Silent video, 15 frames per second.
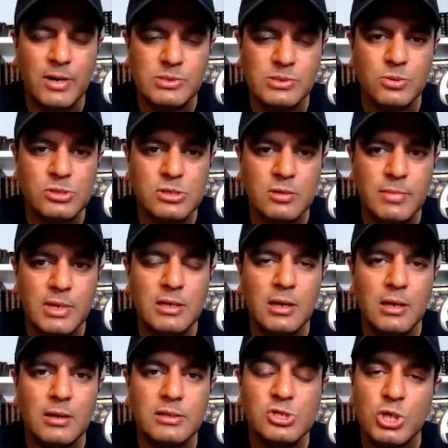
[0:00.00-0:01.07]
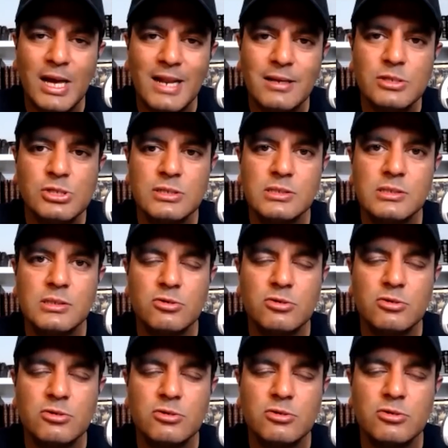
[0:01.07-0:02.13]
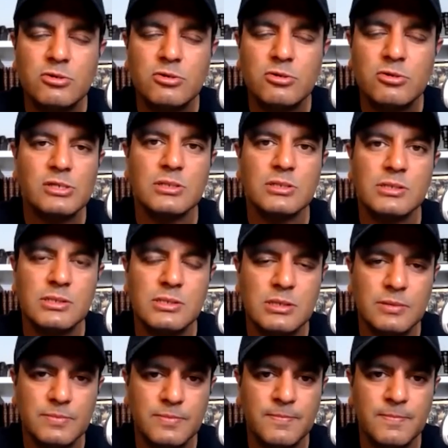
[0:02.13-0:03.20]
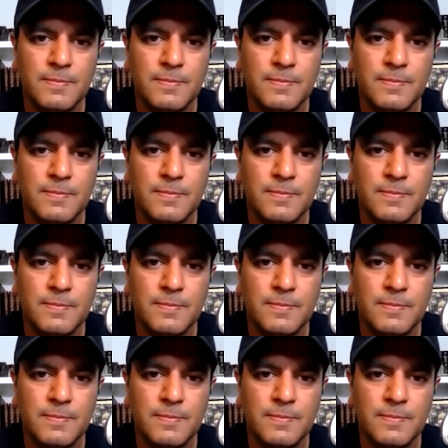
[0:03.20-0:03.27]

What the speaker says: social media challenges the traditional education system,